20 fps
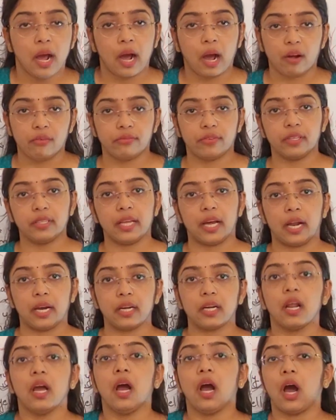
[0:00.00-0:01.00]
After
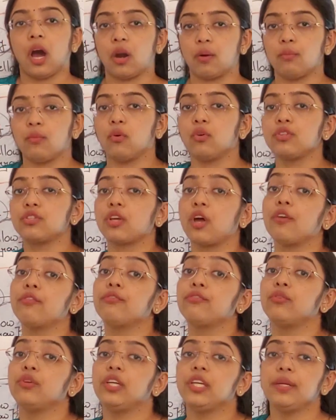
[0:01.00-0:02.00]
that, our bones are
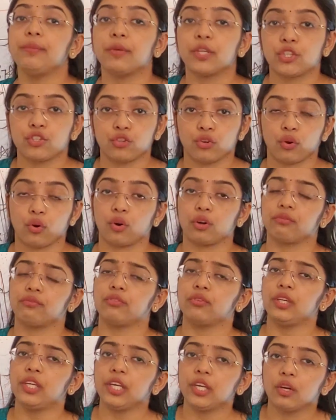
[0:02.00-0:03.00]
fully matured,
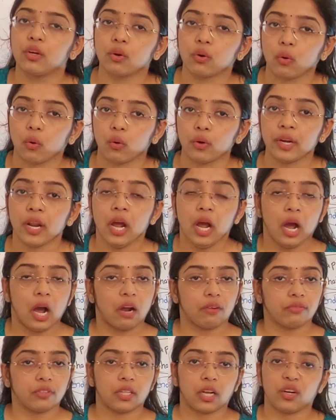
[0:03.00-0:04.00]
fully grown.
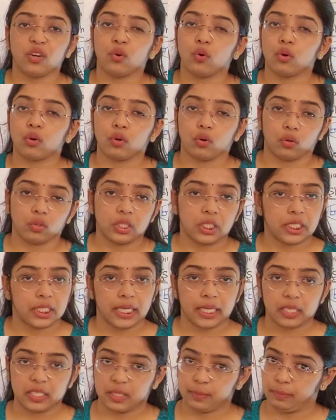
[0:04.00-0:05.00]
After that, no growth
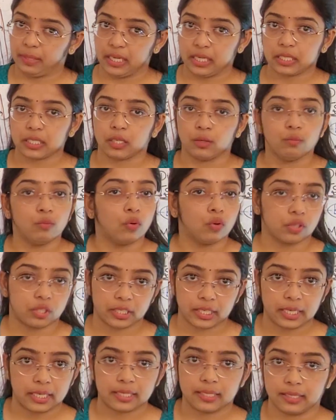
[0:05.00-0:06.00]
takes place in
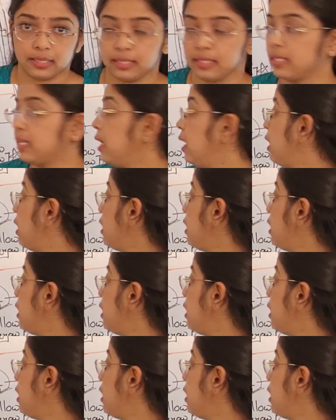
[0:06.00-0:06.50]
most cases.